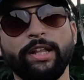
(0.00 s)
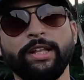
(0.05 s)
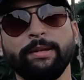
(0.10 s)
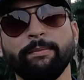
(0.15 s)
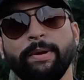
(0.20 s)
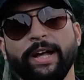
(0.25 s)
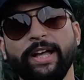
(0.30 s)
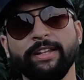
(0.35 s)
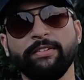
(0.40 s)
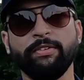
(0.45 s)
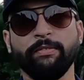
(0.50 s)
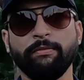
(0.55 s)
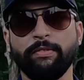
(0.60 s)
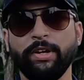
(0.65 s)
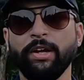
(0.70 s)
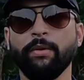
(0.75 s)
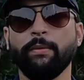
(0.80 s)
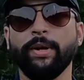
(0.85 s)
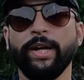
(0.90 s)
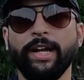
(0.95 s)
the past
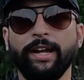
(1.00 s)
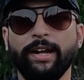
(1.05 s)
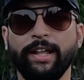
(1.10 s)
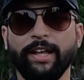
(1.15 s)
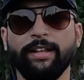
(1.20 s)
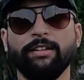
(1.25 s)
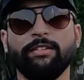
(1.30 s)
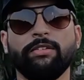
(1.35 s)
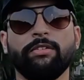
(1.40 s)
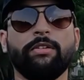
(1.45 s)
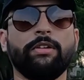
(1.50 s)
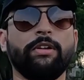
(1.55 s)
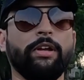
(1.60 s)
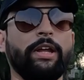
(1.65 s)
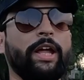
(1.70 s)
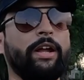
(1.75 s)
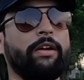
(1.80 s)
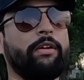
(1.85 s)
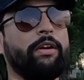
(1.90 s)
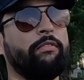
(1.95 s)
15-20 days,
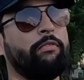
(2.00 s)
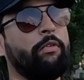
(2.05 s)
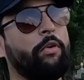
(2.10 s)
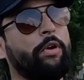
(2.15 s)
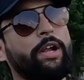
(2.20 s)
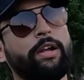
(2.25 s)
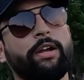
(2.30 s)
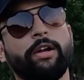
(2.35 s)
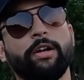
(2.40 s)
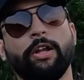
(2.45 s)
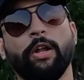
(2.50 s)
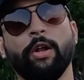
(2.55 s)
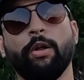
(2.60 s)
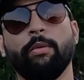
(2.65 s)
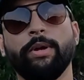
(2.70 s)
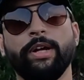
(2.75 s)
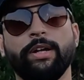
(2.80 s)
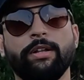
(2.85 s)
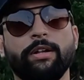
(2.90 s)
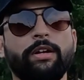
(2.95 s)
300-400
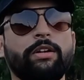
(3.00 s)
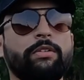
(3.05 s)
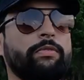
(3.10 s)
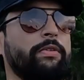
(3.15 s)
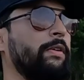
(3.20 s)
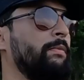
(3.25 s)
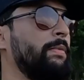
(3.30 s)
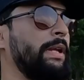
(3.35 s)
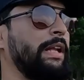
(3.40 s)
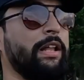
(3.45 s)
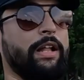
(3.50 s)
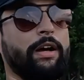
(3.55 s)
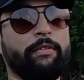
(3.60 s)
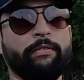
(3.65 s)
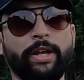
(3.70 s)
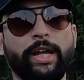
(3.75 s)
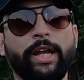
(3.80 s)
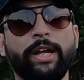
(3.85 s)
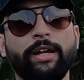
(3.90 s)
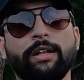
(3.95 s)
kilometers. We have been
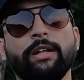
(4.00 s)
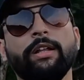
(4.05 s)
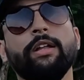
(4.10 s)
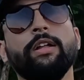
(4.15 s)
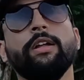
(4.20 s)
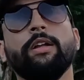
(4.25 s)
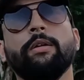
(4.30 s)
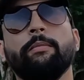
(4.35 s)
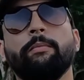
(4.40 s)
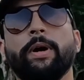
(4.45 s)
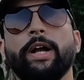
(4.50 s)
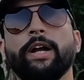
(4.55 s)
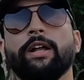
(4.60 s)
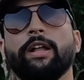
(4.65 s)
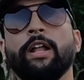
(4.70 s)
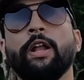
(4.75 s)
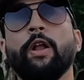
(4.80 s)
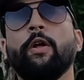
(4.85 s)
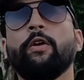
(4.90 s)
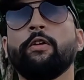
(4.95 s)
loving it. But
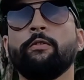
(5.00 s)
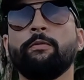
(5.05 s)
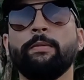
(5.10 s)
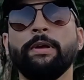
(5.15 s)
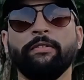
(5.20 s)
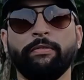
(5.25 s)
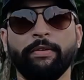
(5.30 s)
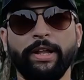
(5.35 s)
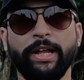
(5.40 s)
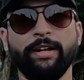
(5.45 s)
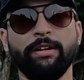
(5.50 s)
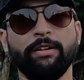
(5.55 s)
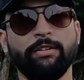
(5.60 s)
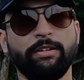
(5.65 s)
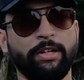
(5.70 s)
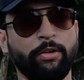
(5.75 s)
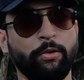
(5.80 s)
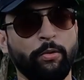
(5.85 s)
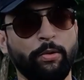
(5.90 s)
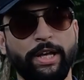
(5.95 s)
a lot of my friends
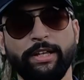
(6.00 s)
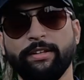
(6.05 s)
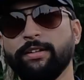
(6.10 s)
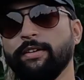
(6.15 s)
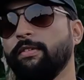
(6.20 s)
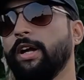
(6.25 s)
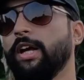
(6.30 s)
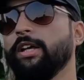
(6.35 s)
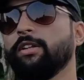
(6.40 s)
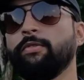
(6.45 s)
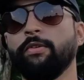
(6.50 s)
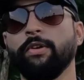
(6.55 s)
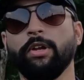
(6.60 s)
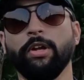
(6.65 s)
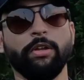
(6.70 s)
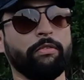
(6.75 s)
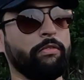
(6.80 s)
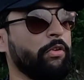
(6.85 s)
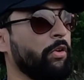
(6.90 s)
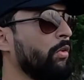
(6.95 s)
and you guys have asked for
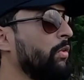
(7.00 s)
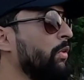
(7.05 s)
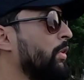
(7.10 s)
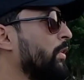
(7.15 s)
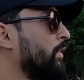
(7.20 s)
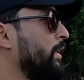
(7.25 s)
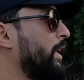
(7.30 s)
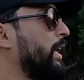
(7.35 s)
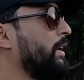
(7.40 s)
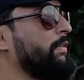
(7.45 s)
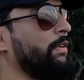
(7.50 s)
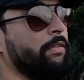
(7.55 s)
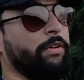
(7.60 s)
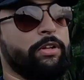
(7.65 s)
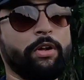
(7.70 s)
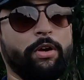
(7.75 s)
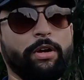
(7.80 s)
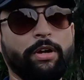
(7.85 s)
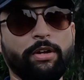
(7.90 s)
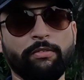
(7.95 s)
a review. So that's why we
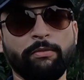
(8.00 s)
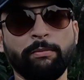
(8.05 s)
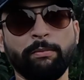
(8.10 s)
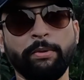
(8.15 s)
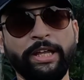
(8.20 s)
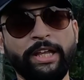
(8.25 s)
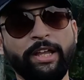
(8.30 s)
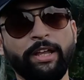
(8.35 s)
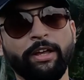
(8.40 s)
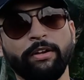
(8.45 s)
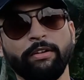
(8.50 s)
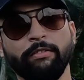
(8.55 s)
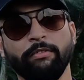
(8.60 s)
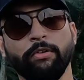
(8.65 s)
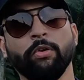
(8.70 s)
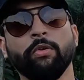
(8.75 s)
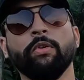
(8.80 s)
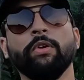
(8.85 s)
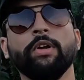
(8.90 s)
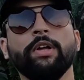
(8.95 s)
thought of bringing a review.